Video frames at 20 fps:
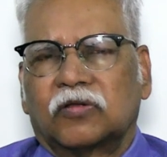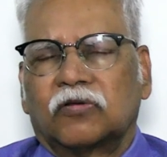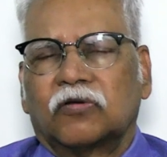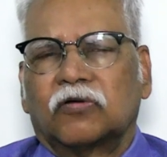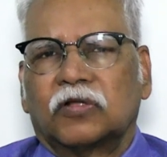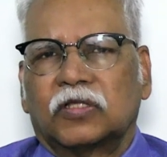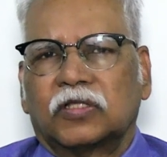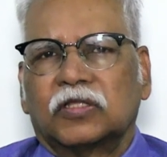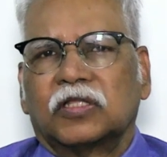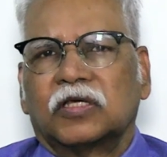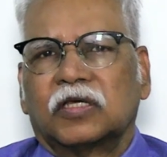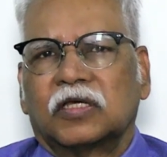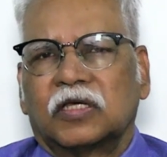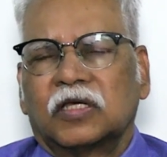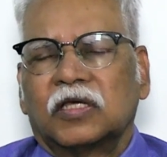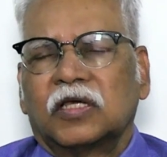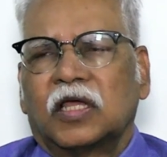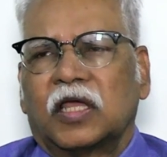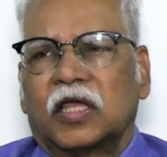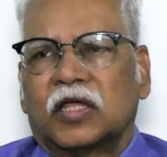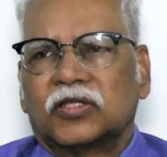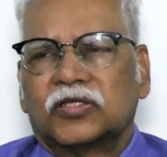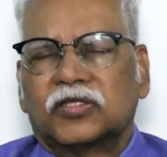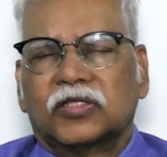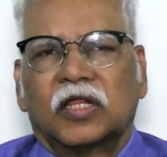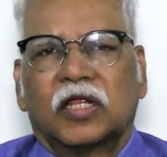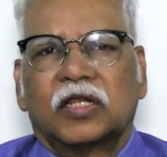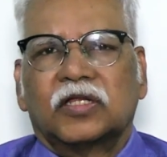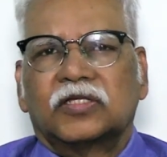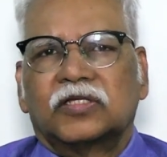including the
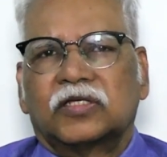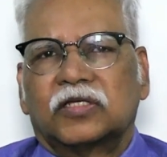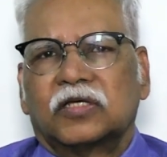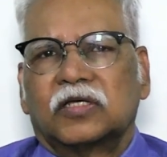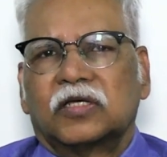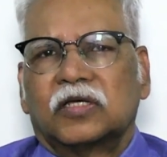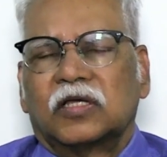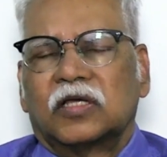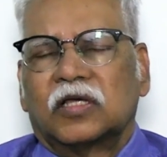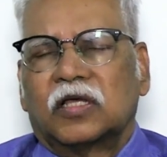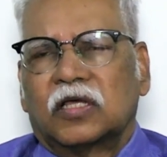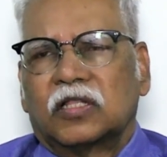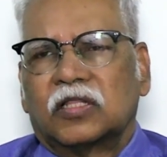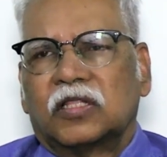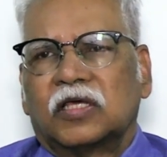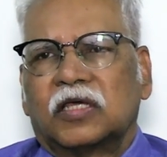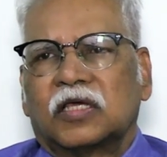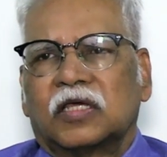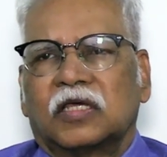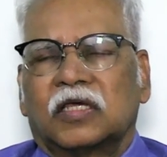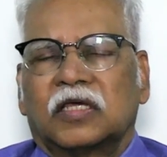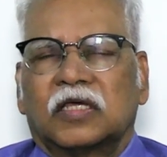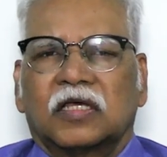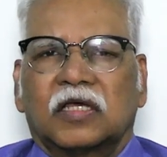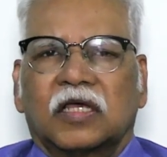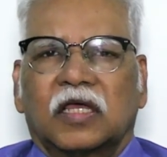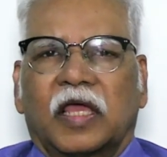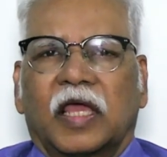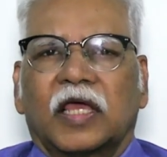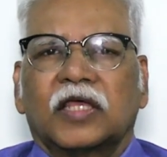incidents, the
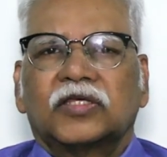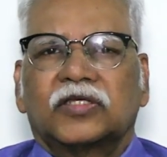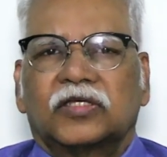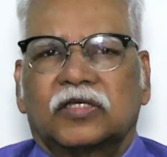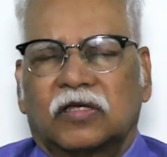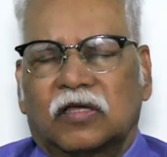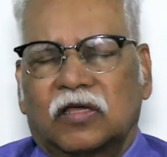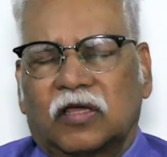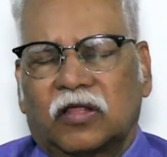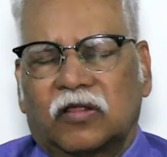age,